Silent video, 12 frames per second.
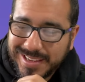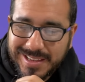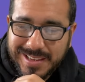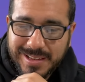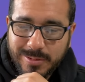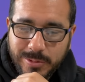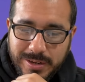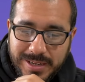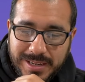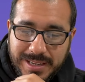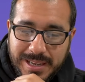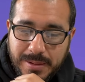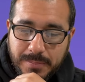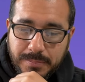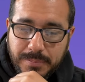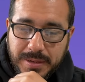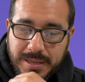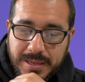uh, we're gonna
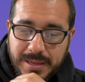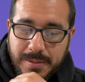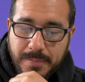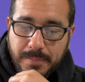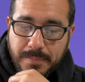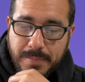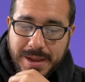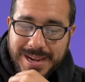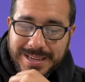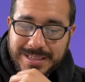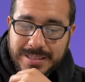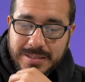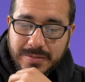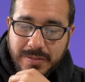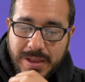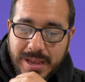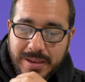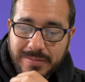get B minus
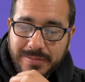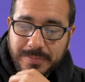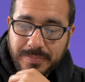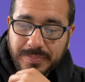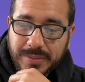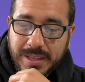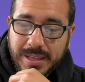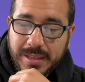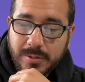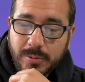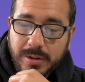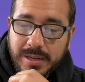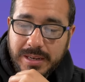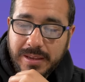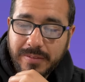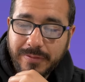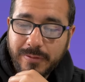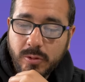five, and then we're gonna
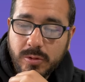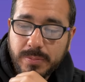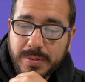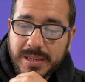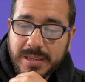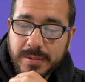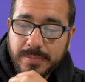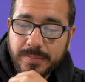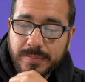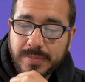get 4B